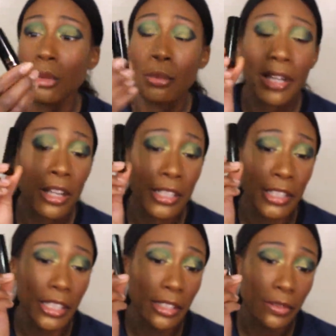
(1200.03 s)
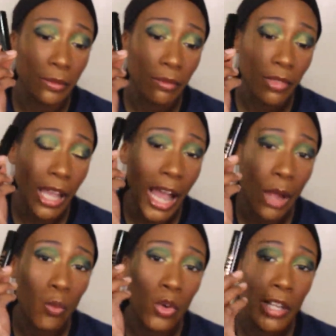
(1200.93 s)
one. But honey,
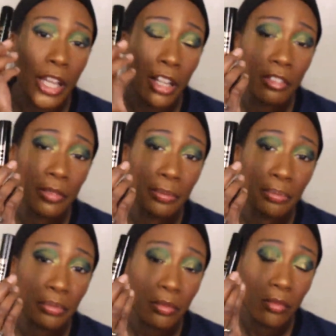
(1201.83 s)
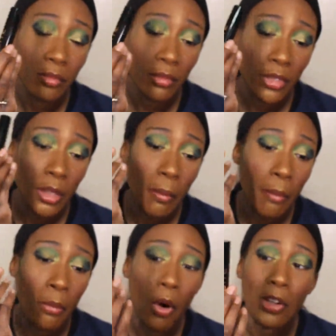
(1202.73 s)
I would have
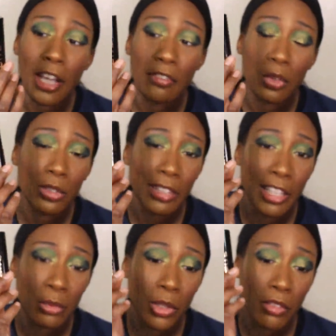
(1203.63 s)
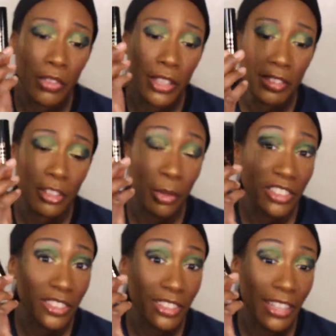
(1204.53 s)
bought a full size one of this
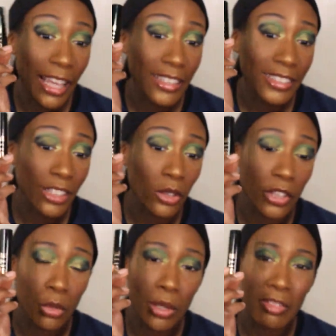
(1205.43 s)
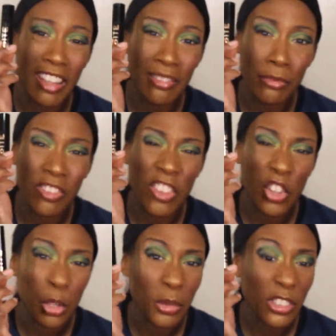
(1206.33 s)
especially since they had a sale on their website for
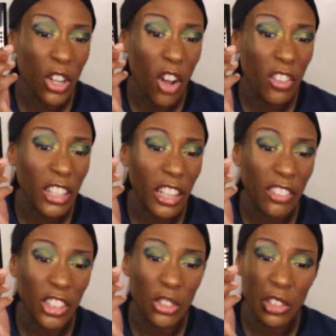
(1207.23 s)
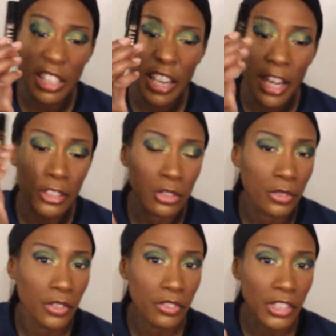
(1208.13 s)
30% off and then I think you get an extra
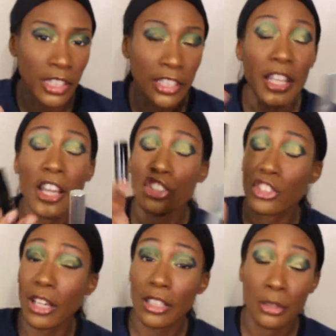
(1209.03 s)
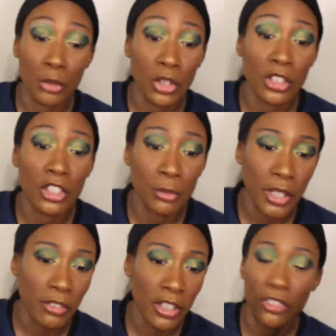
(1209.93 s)
15 shout out to Beauty Deals
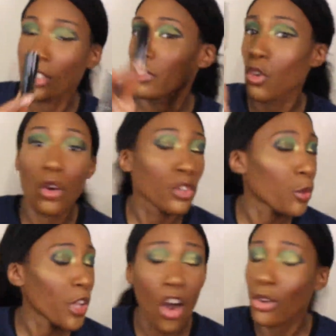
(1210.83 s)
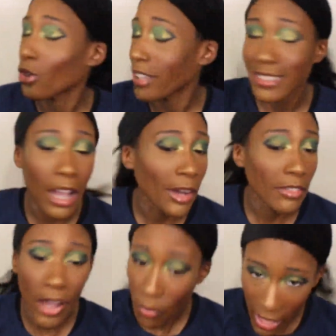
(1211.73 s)
BFF because of course we all know that's how I
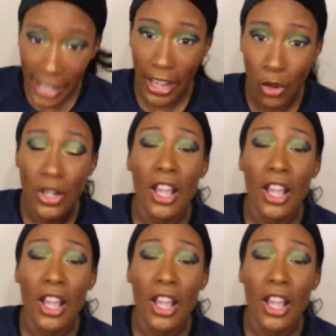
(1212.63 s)
found that out